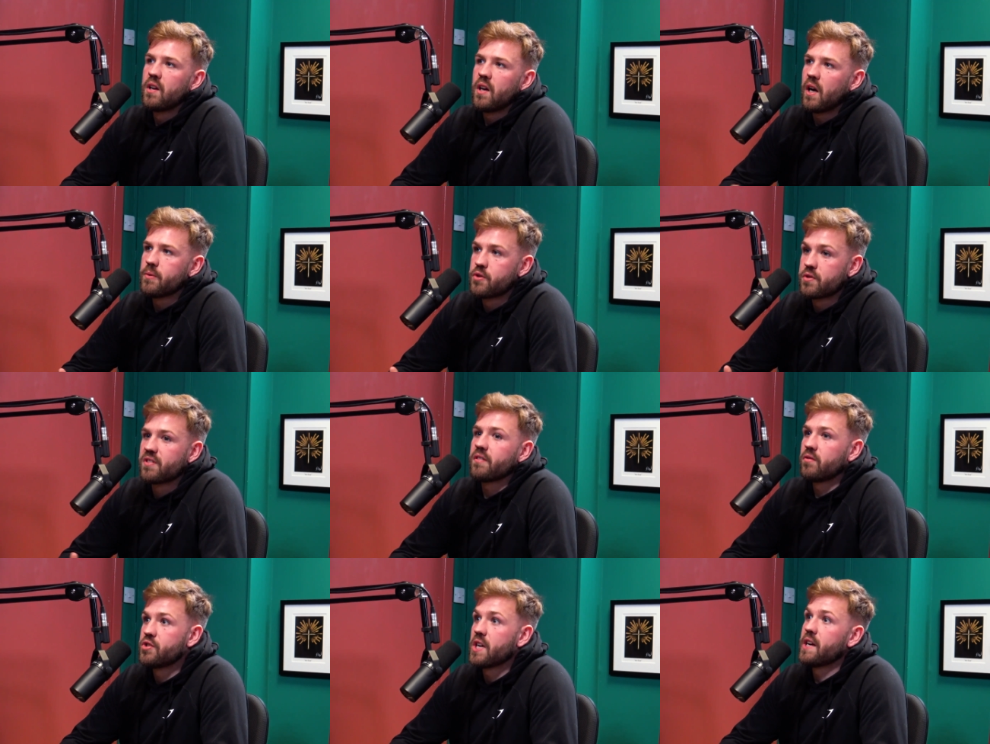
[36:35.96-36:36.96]
I was just
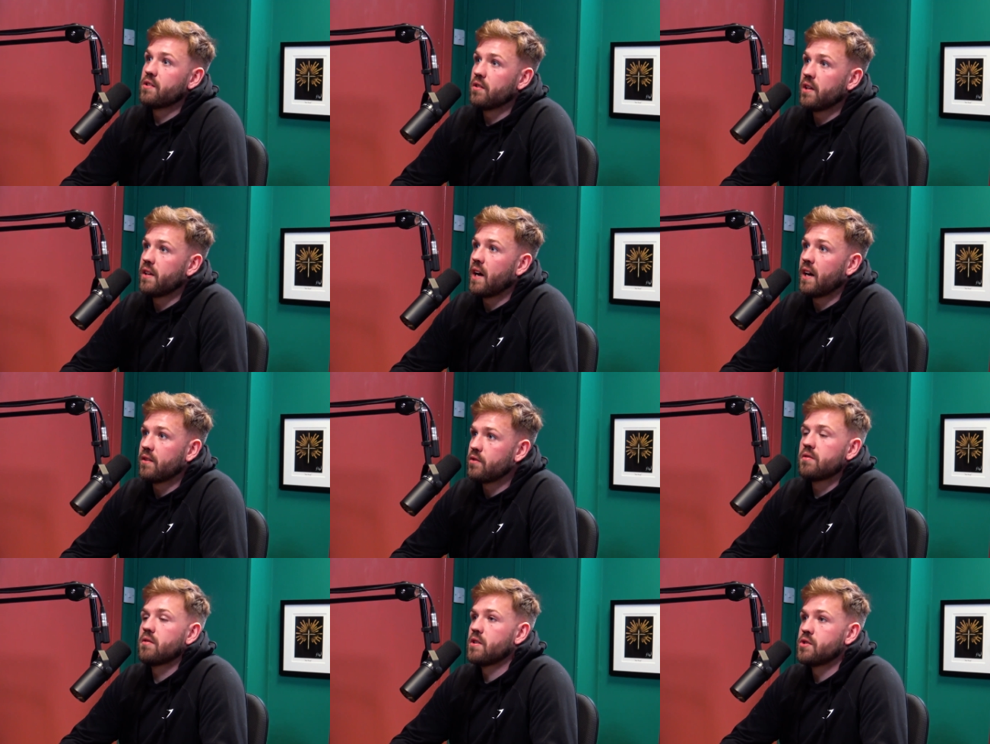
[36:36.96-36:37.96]
genuinely that
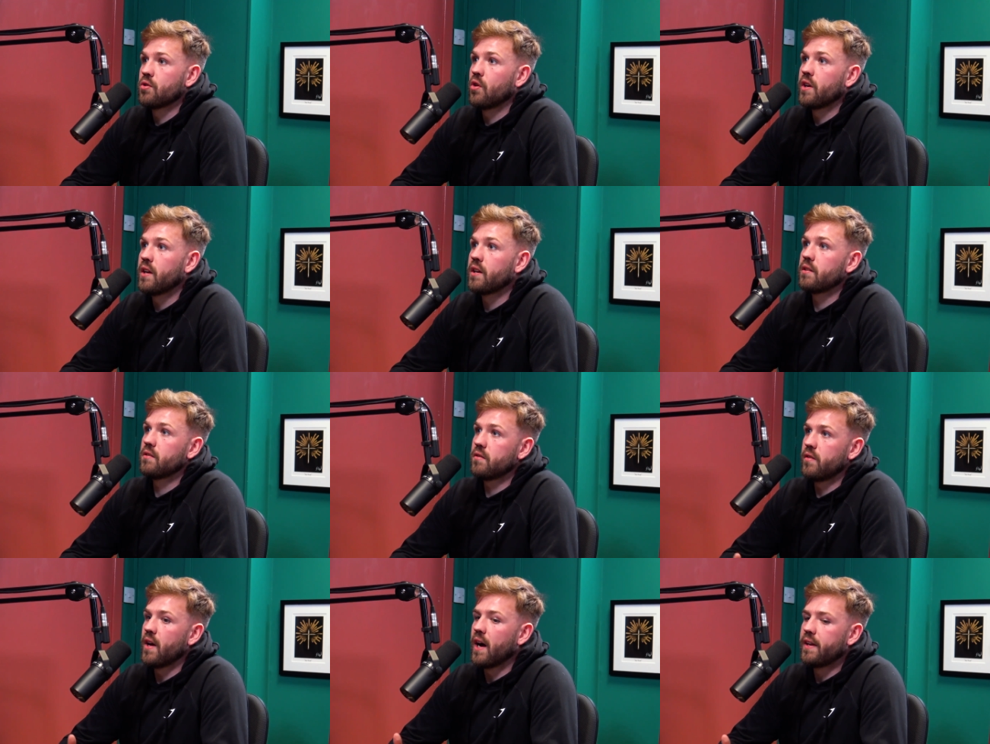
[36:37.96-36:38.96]
enjoying it
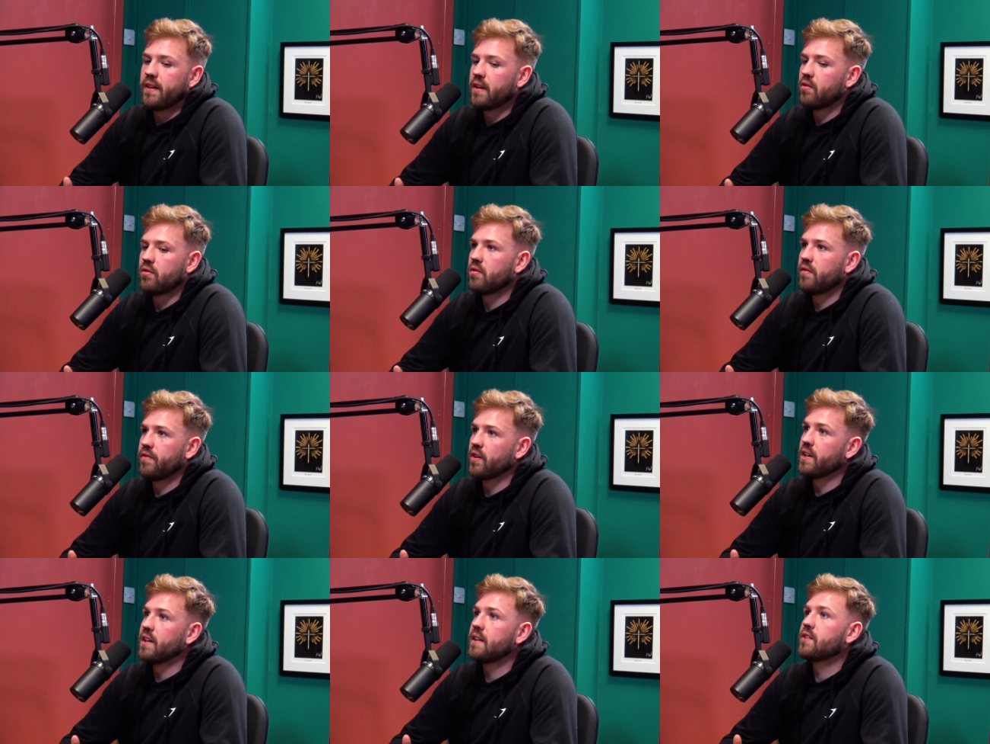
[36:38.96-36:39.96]
that I didn't, did feel
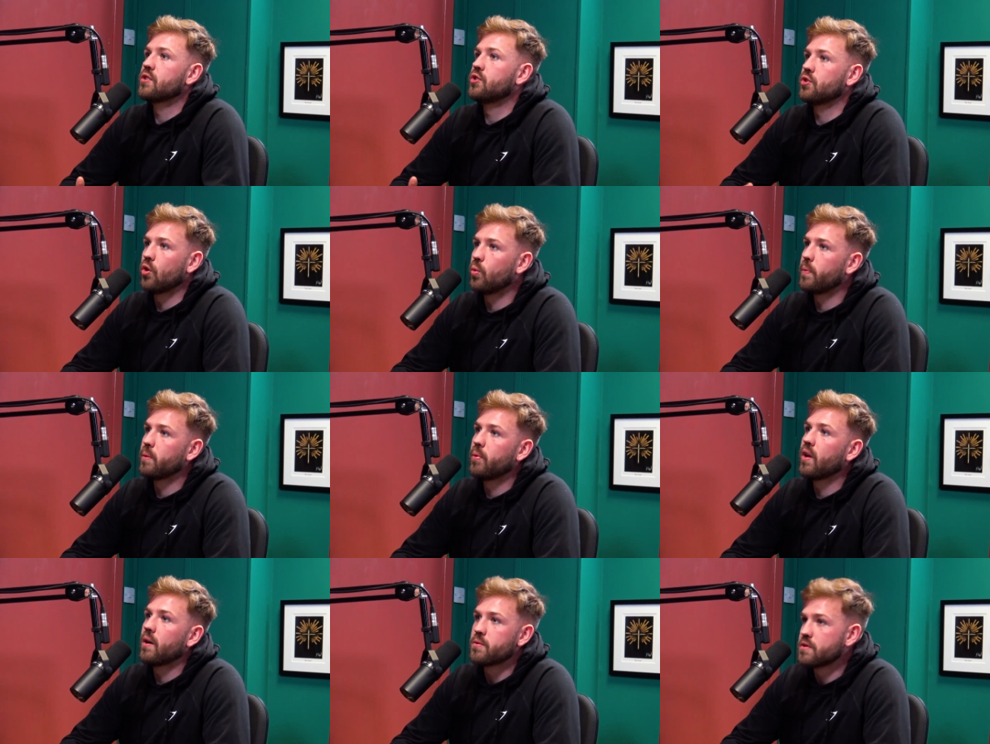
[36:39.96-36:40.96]
the need to show yeah, yeah. people
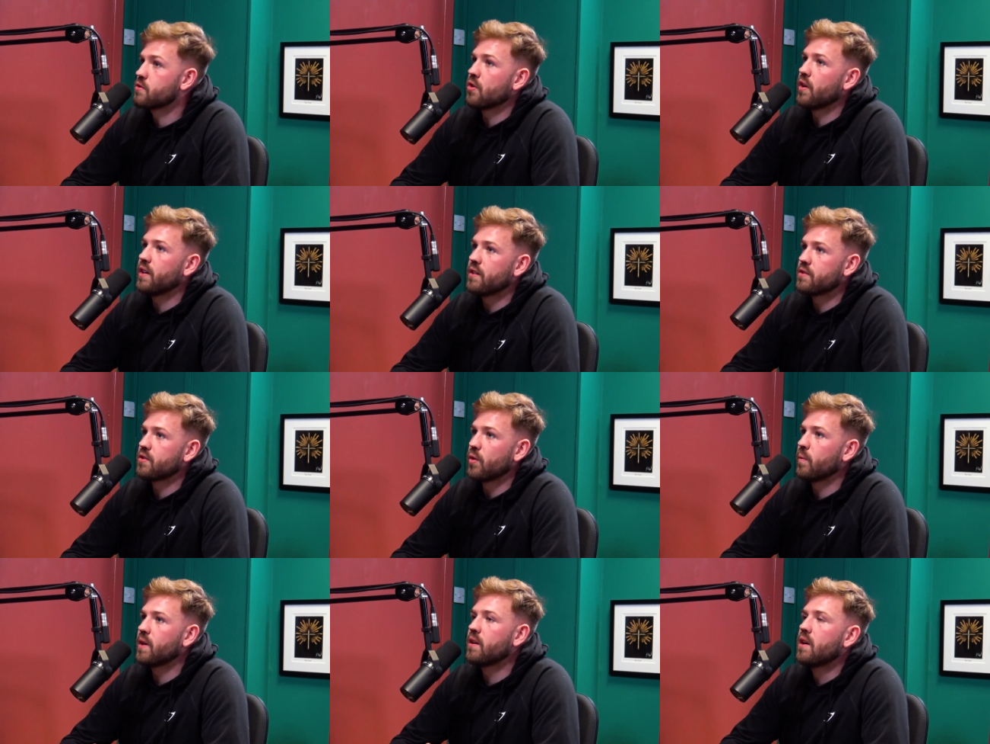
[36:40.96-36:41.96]
that I was enjoying it. Do you know what
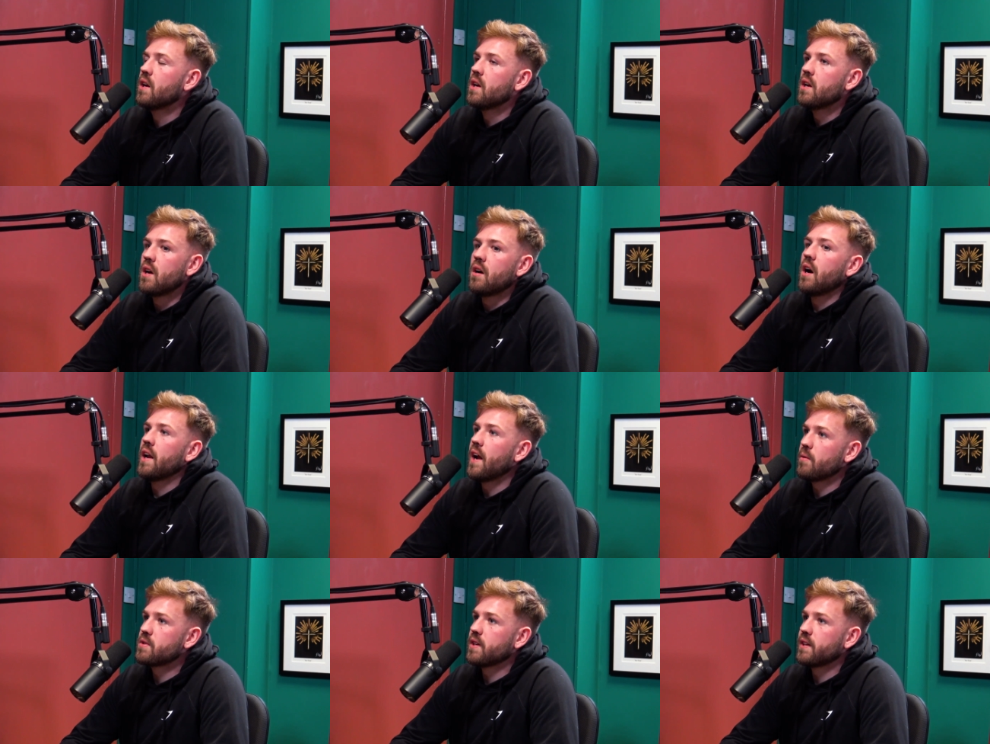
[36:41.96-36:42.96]
I mean? Yeah, yeah. And that
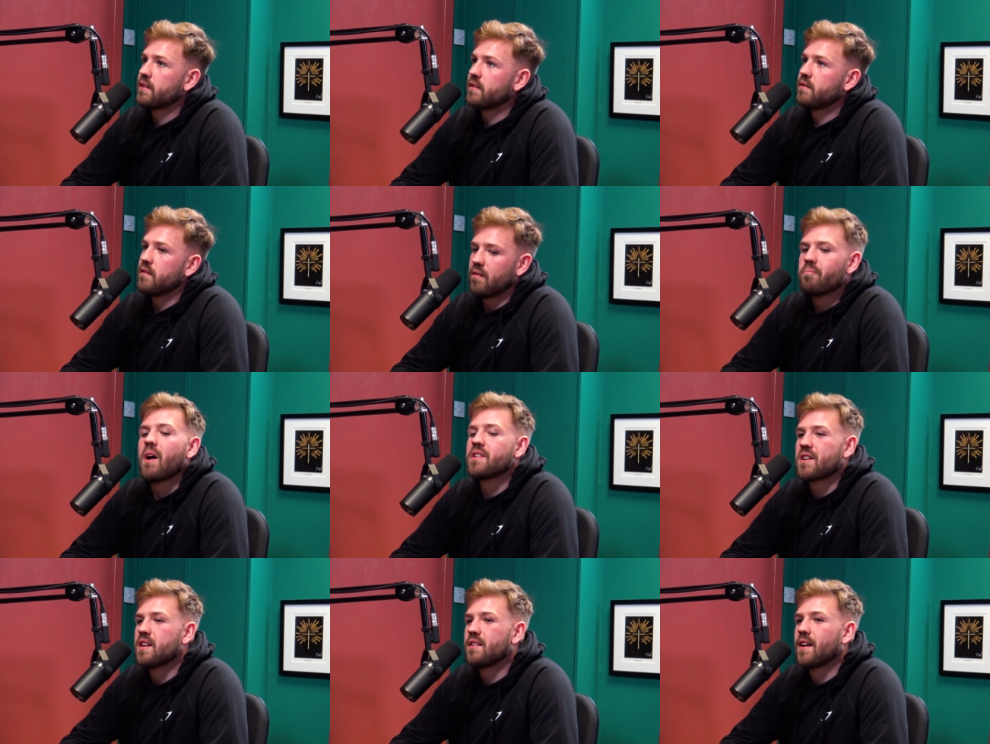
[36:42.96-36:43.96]
was like my
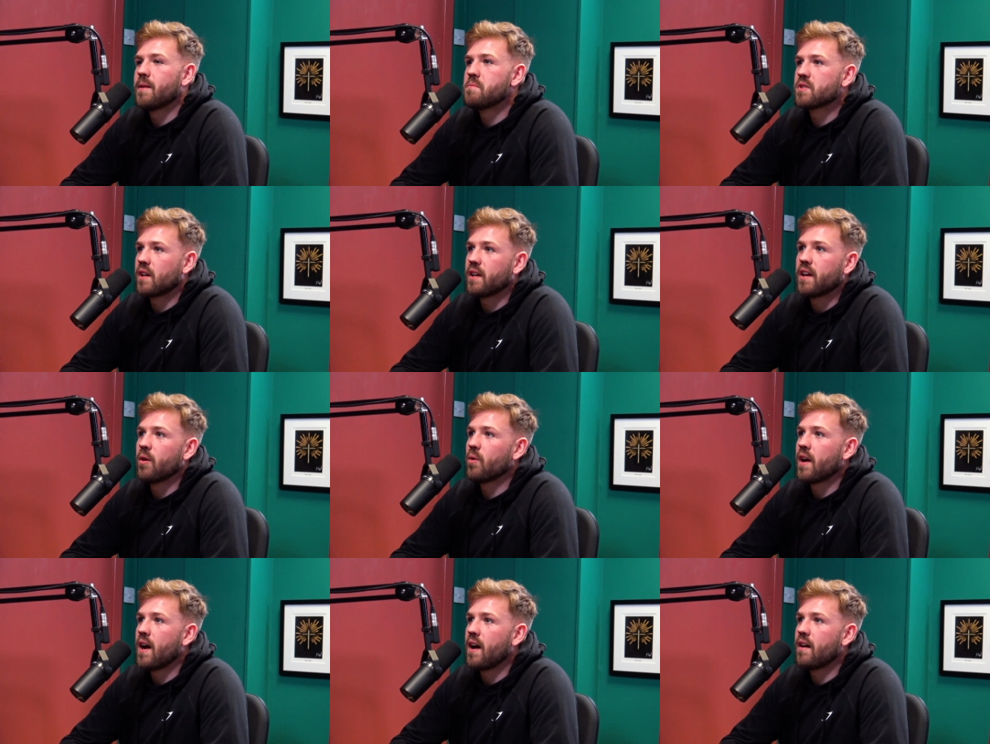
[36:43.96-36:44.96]
screen time was like an hour and
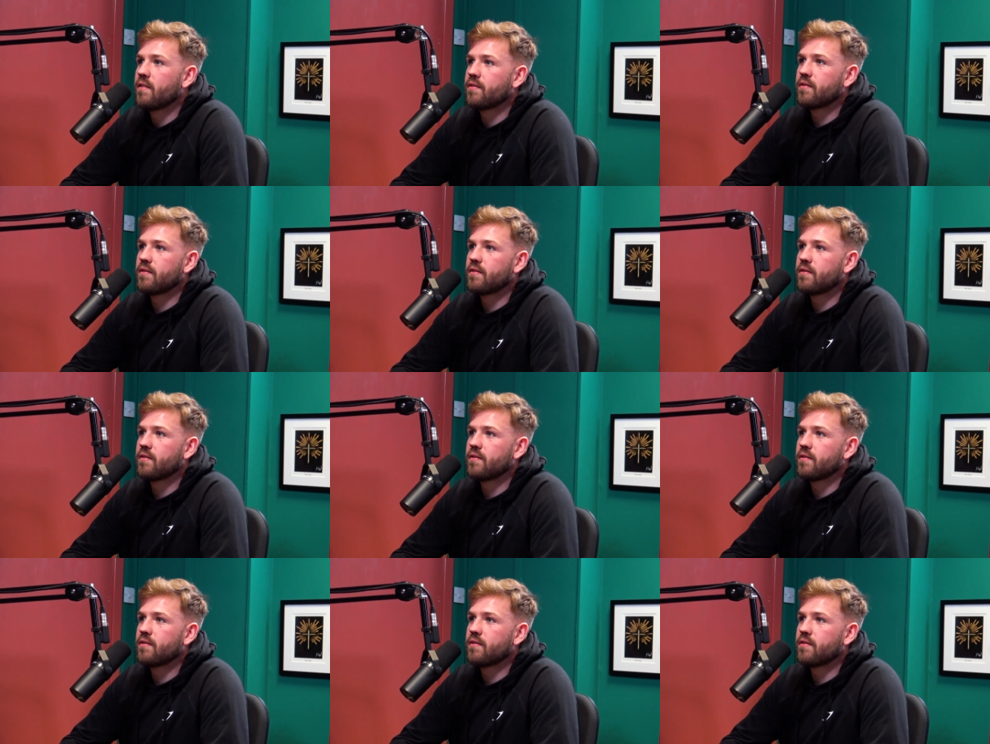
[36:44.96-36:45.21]
a half.